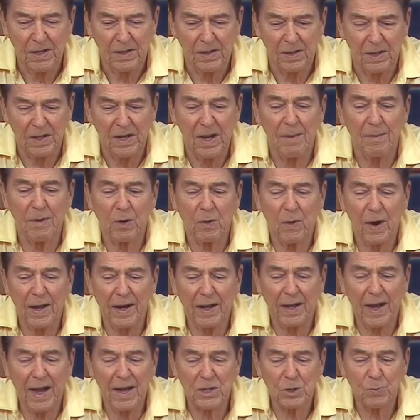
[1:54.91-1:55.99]
the
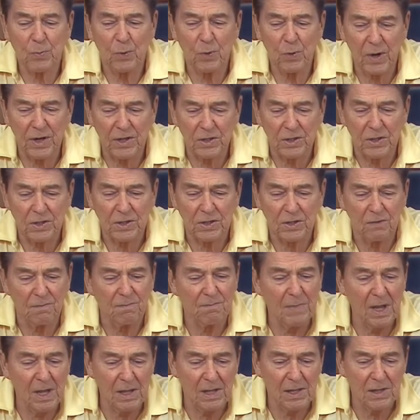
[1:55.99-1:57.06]
democratic aspirations of
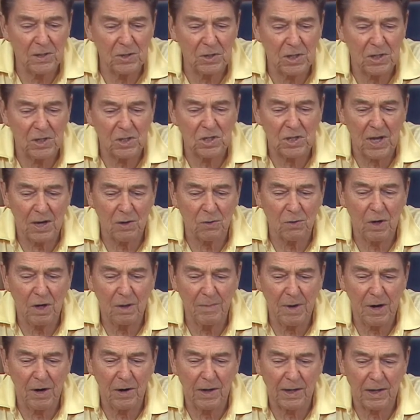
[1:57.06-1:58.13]
millions in Central
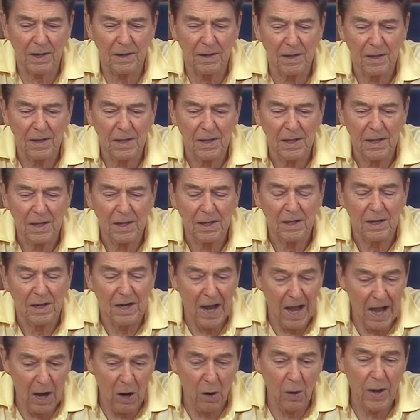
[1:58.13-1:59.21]
America
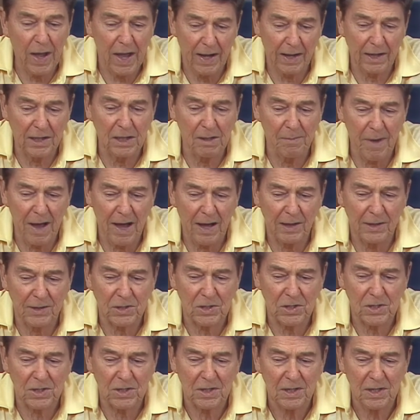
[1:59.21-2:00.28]
now hang in the
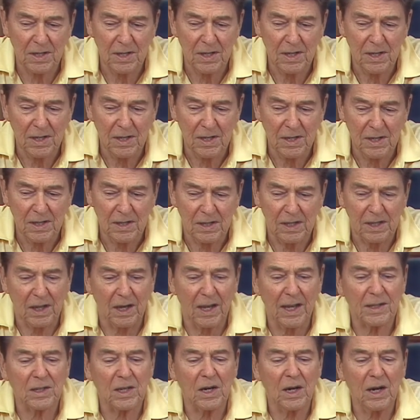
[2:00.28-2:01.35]
balance. The
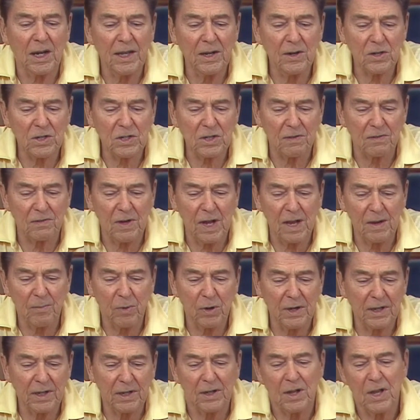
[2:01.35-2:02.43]
elected leaders of
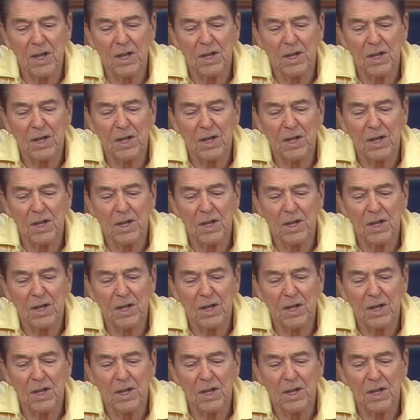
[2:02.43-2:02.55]
neighboring